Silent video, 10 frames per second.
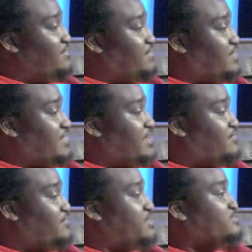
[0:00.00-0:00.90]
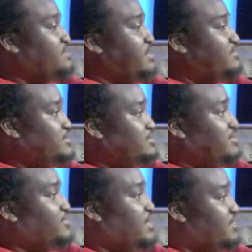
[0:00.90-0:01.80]
that frees me up to be
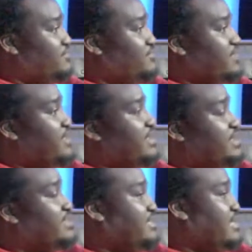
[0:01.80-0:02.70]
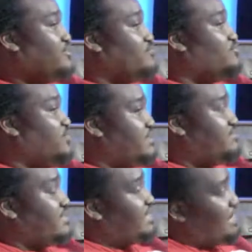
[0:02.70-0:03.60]
creative, and anything that I do
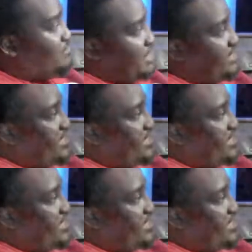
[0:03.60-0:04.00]
creatively, like when I